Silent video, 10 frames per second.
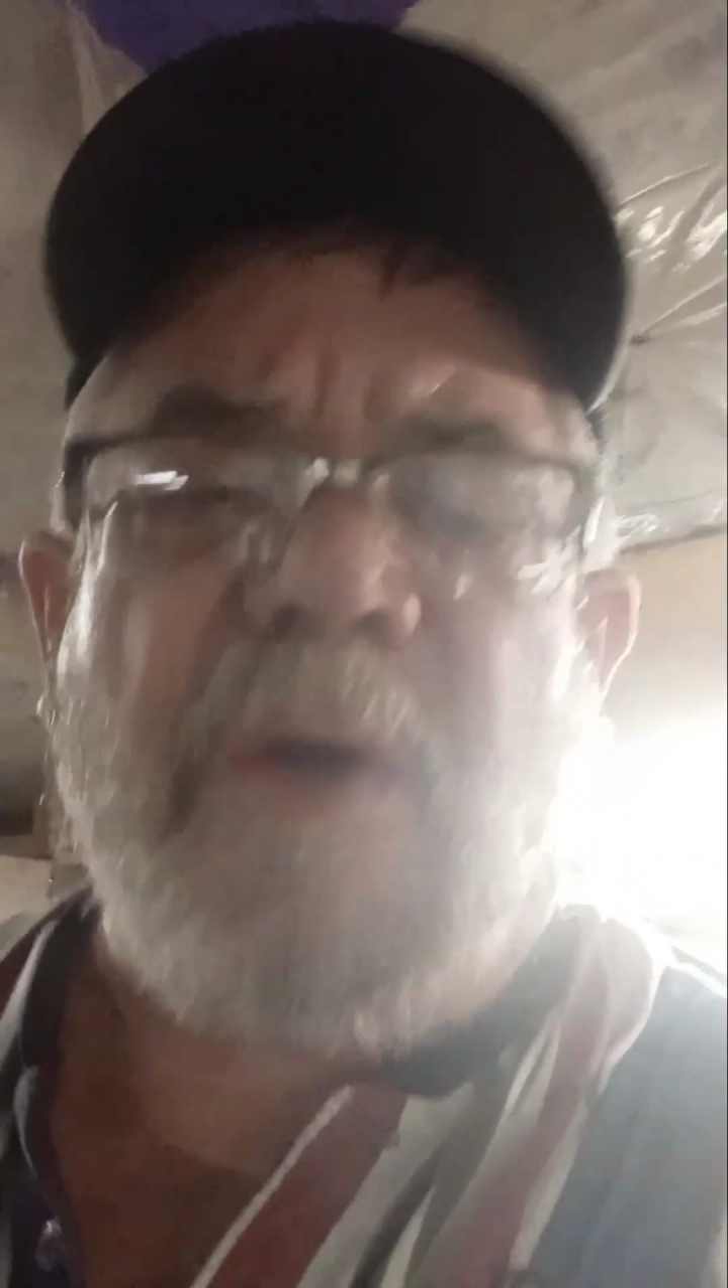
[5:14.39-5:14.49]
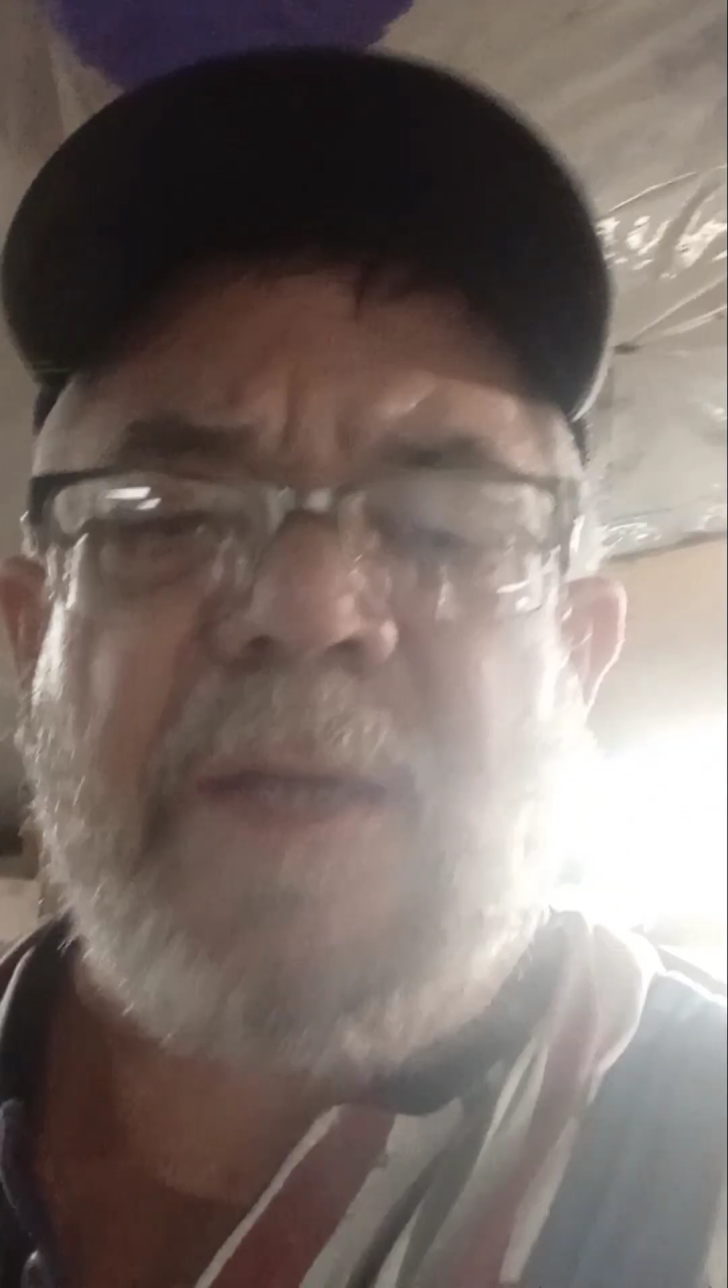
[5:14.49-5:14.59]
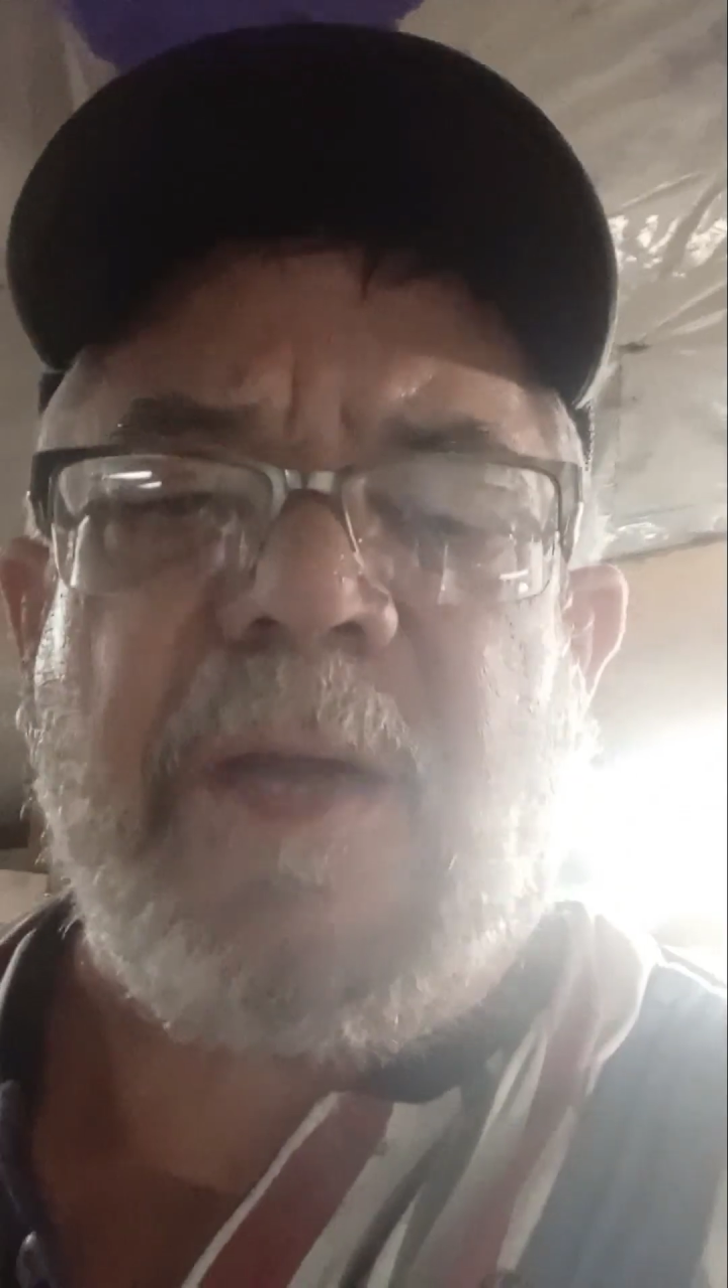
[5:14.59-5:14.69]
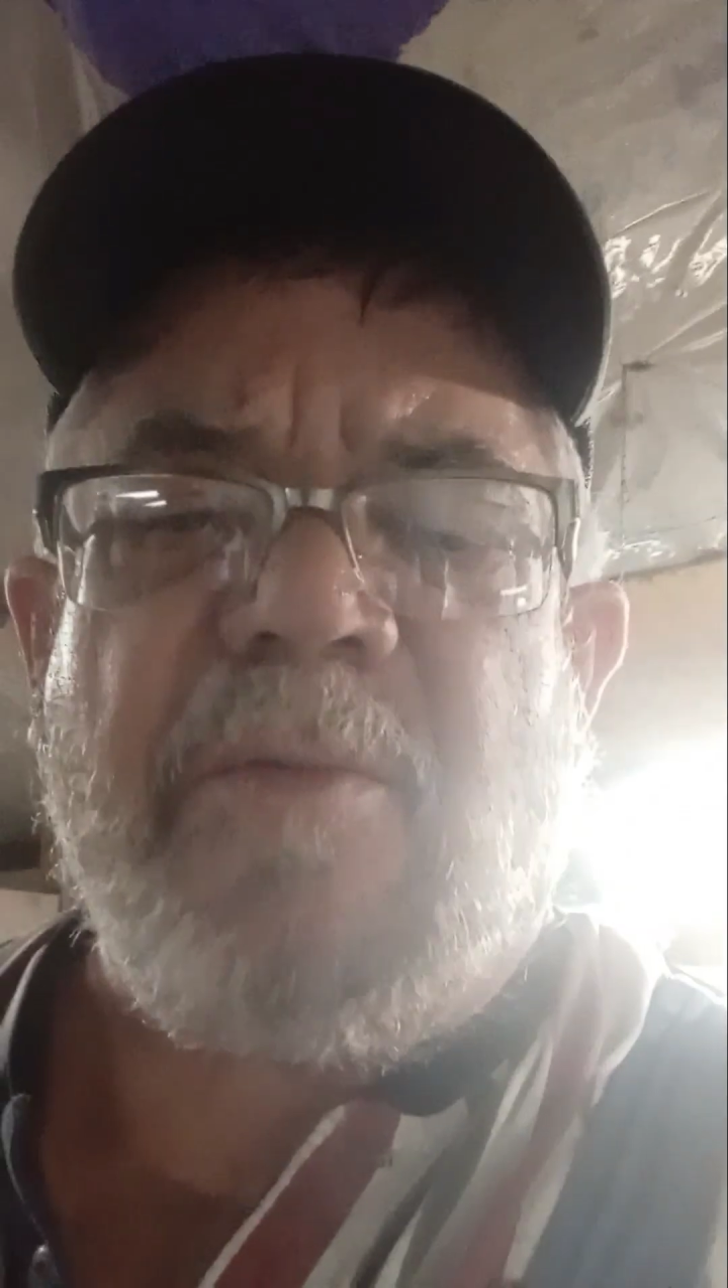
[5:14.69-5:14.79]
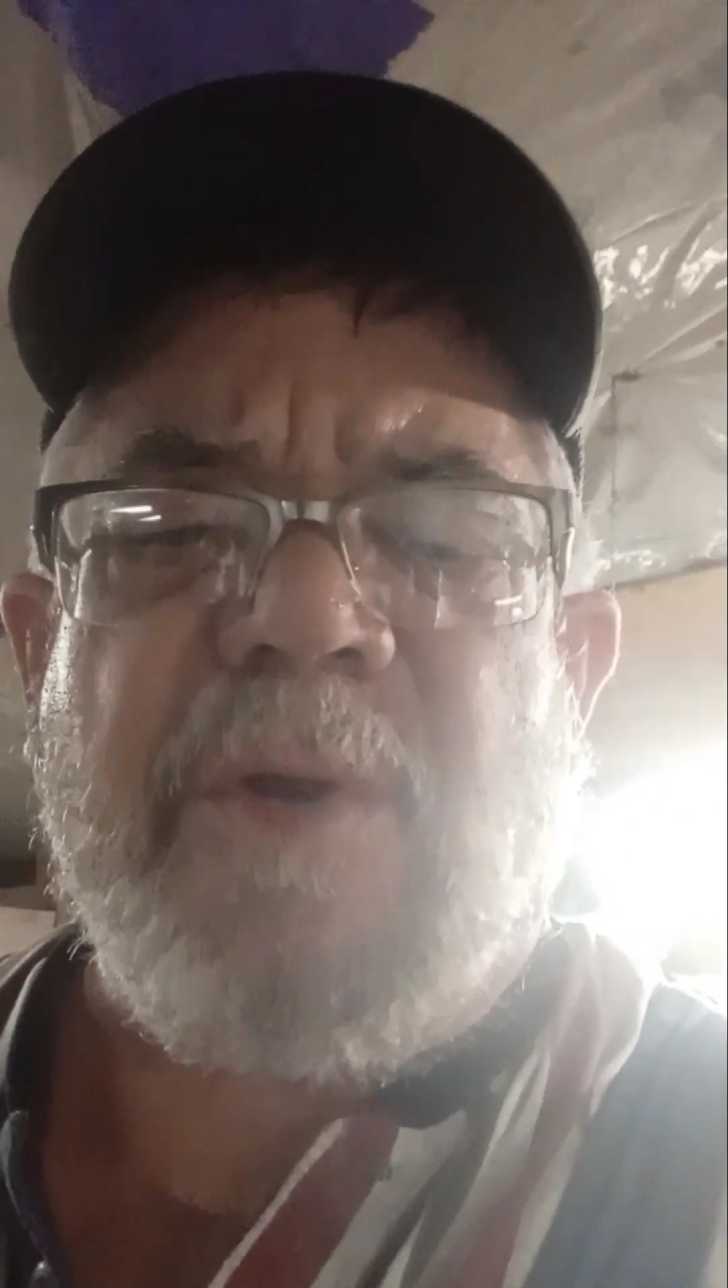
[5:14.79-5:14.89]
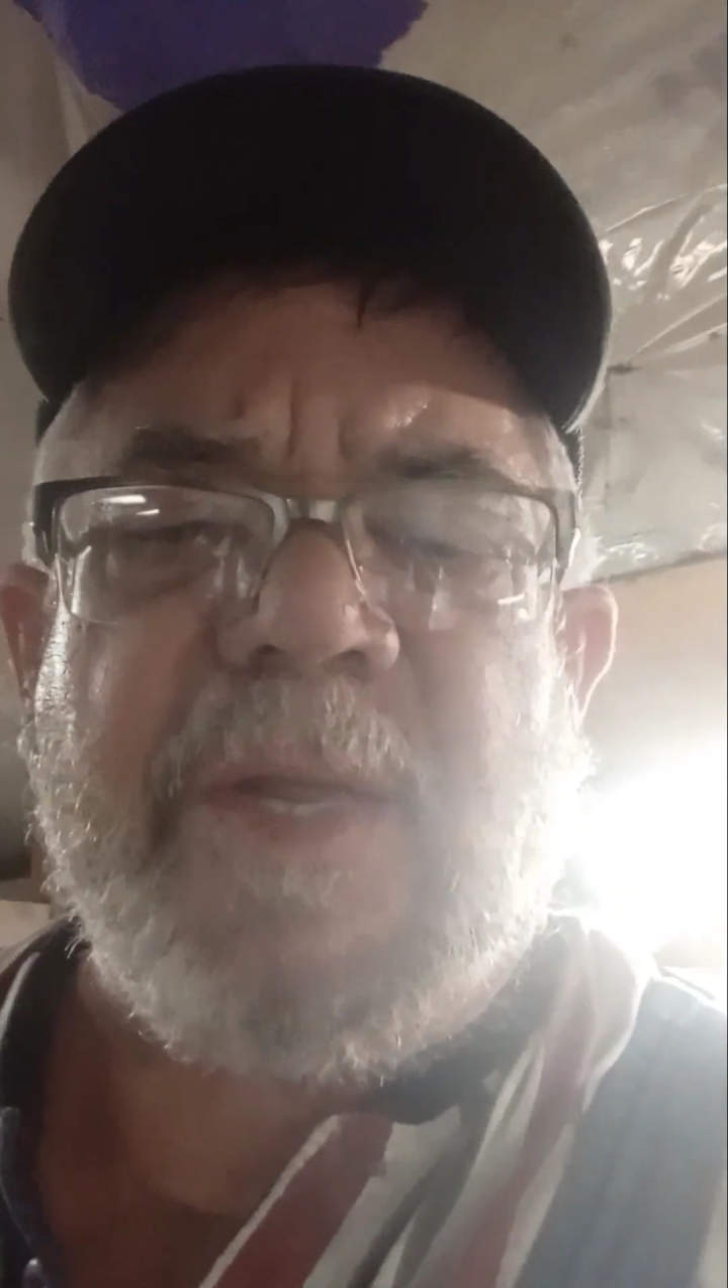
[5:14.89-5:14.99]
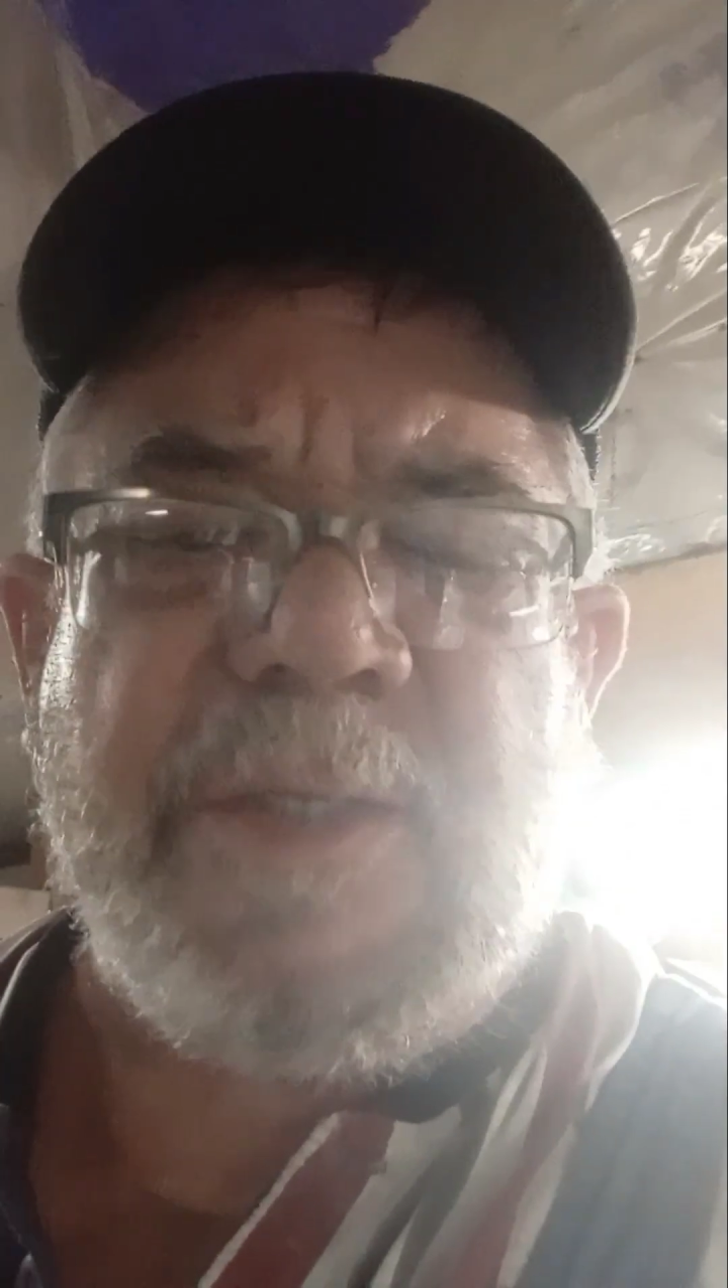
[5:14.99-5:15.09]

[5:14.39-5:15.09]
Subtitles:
I really